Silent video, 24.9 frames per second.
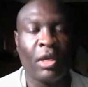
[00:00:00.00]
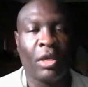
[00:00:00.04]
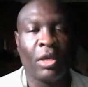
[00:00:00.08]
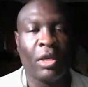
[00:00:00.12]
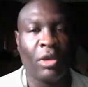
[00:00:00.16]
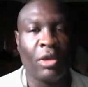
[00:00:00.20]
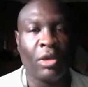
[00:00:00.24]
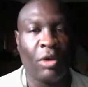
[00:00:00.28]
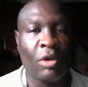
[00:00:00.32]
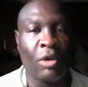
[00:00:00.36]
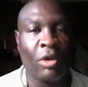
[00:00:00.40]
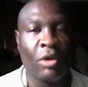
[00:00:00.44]

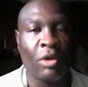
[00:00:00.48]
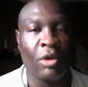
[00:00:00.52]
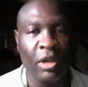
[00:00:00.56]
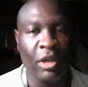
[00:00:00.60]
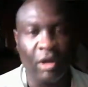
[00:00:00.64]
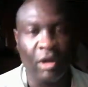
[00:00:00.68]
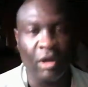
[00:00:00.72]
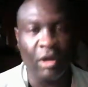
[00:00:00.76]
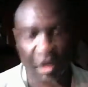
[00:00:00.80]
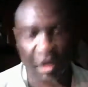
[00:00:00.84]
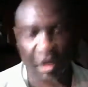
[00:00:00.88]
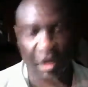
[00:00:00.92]
known
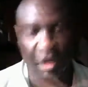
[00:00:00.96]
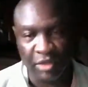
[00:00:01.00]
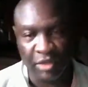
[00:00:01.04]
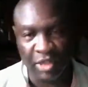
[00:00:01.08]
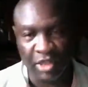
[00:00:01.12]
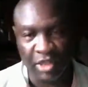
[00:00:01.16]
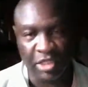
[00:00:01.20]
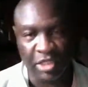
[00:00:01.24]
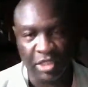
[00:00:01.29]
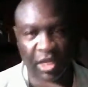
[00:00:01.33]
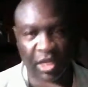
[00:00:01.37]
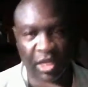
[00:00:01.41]
here on the
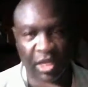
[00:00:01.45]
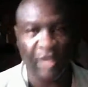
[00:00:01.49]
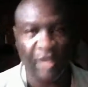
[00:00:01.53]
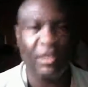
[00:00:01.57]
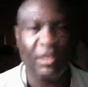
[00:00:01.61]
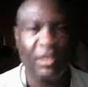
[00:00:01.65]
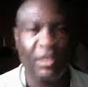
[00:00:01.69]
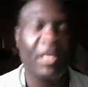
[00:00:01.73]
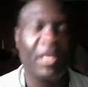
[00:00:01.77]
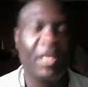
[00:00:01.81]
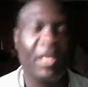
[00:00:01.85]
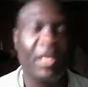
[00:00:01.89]
internet
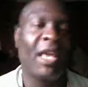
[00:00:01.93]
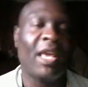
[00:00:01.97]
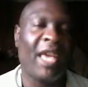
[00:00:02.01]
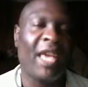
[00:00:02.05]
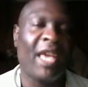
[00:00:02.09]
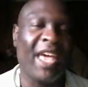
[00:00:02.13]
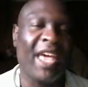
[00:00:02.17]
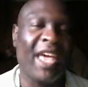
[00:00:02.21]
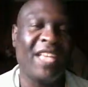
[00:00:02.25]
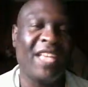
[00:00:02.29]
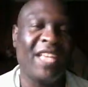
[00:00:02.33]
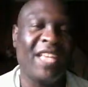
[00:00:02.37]

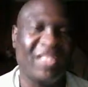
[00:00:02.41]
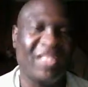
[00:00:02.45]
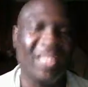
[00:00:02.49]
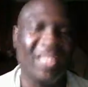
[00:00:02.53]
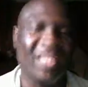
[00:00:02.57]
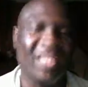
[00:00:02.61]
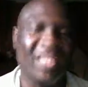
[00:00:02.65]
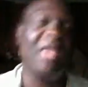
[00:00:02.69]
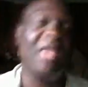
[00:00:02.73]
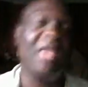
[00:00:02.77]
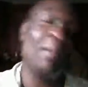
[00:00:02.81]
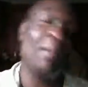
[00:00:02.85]
as the